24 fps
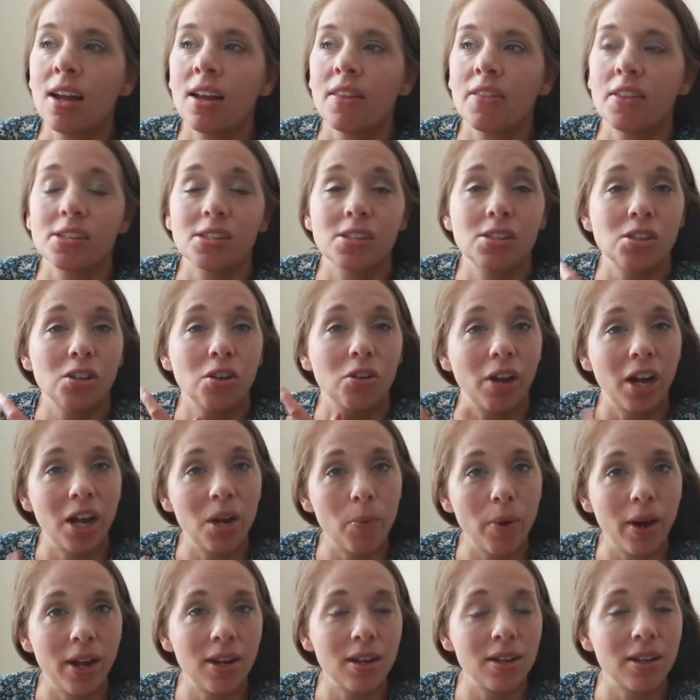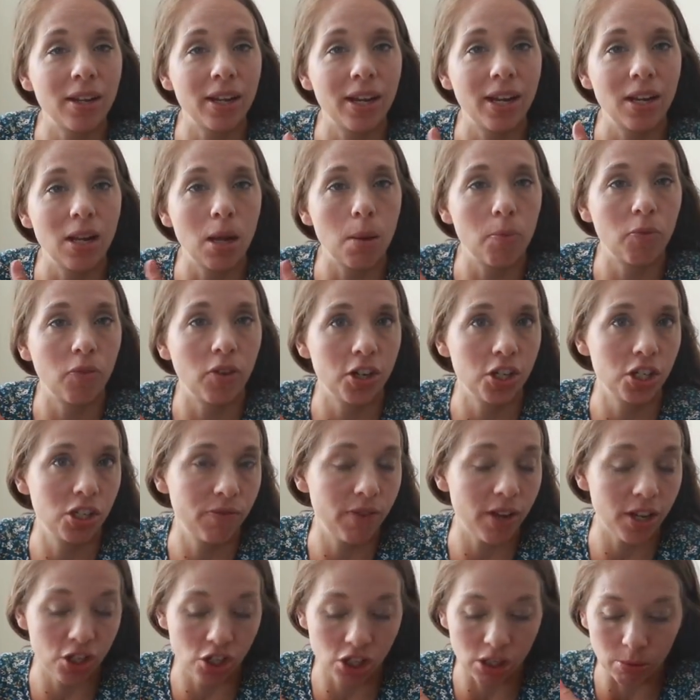This is a great way to eat up fresh
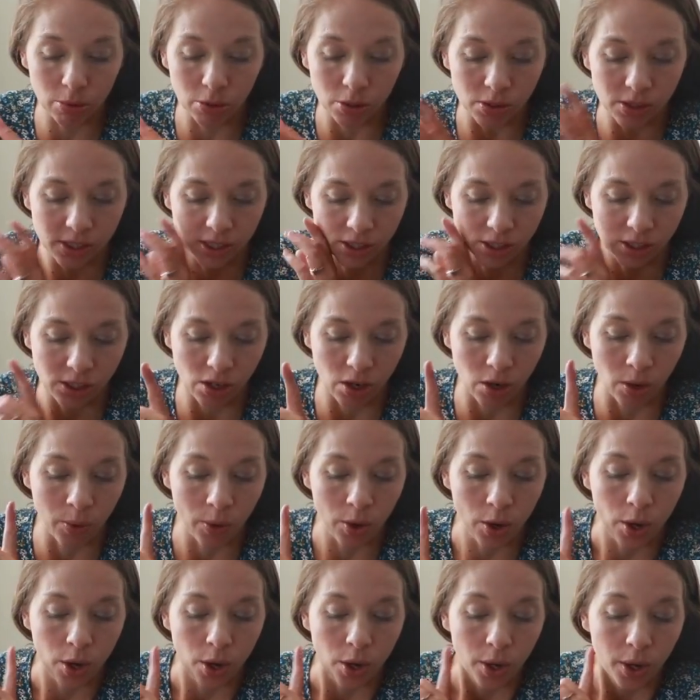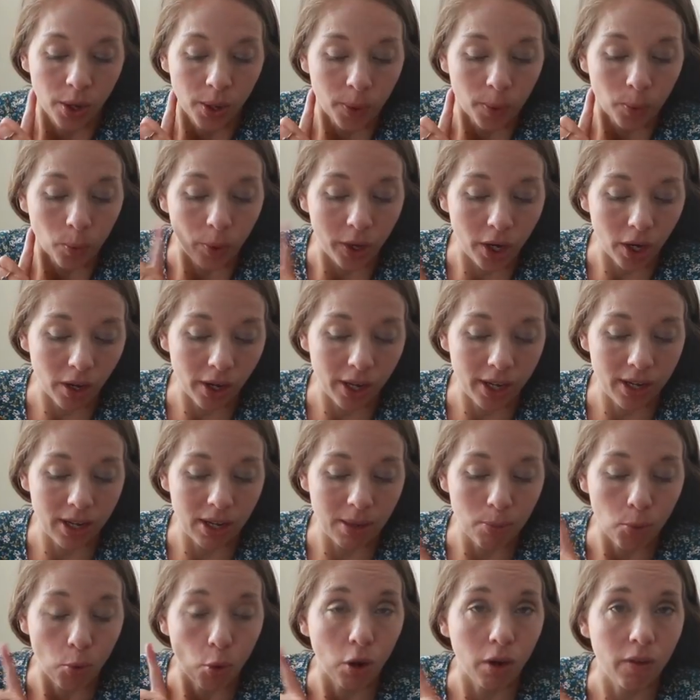vegetables. And so we are
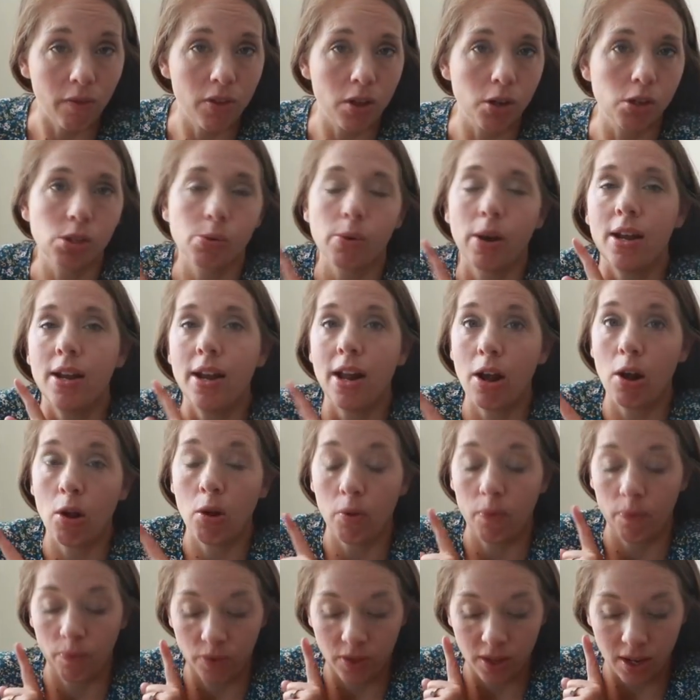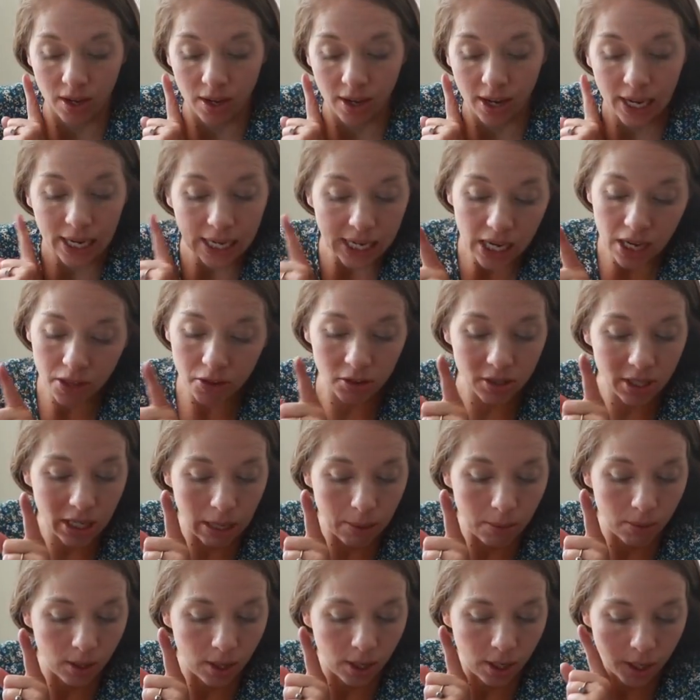eating more of those right now than any other
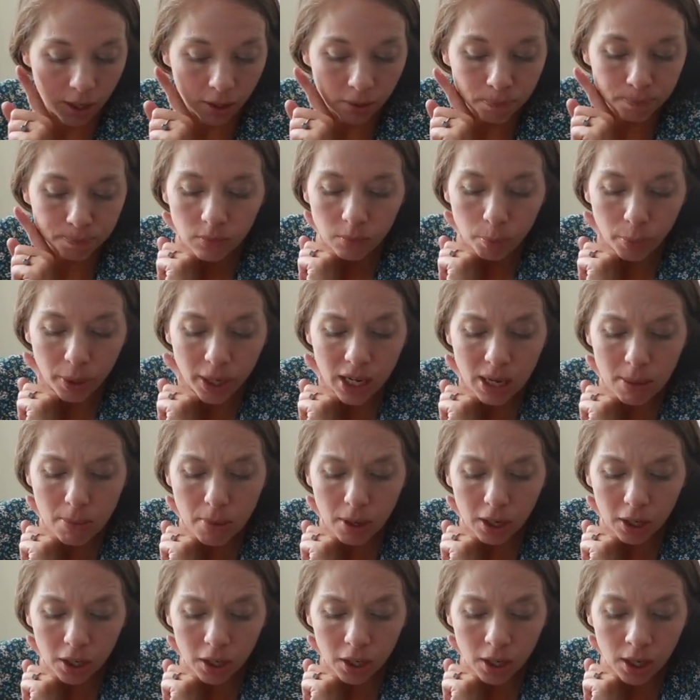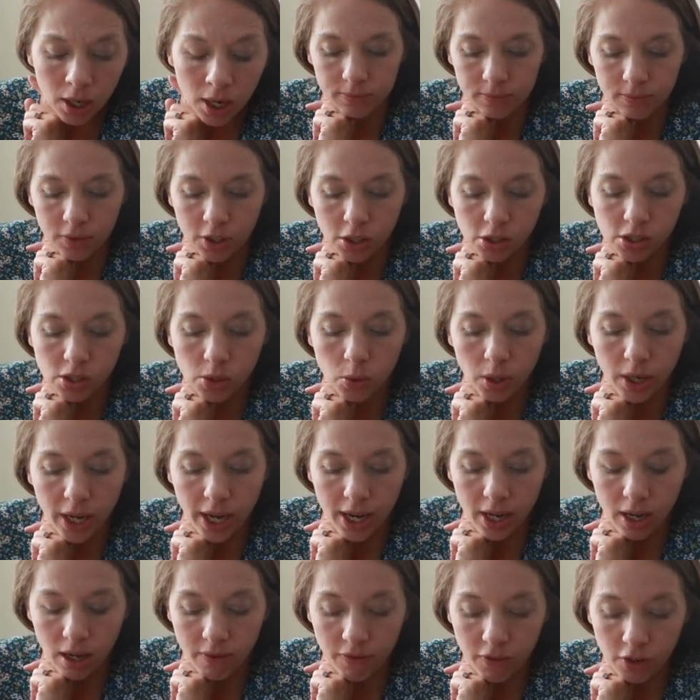time of the year. Peanut butter, there's an
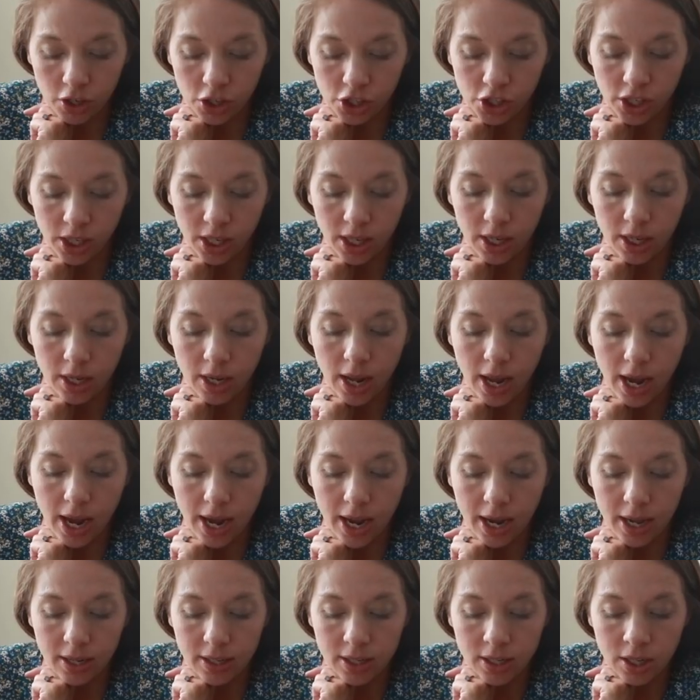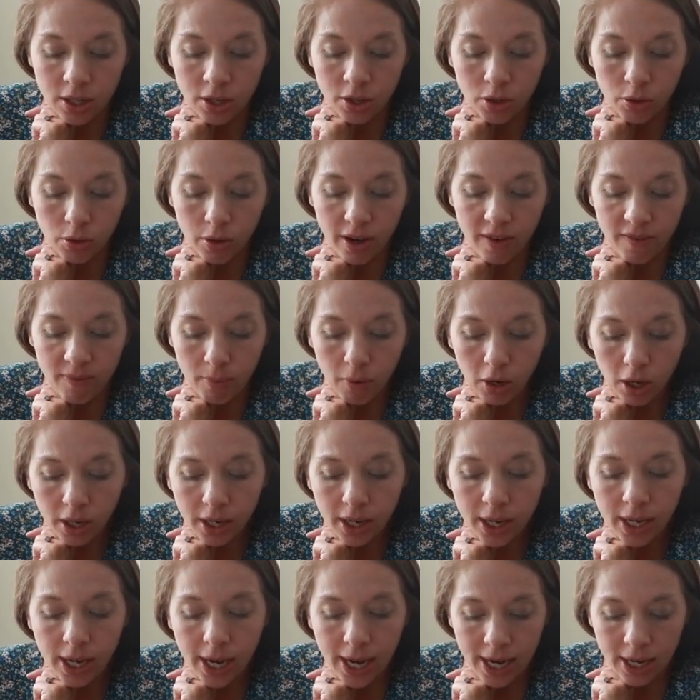organic version at Thrive
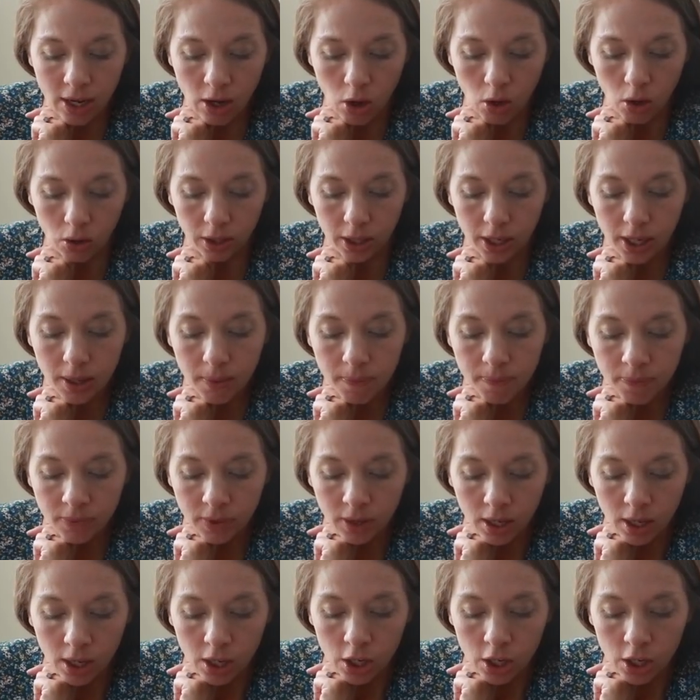Market and Aldi.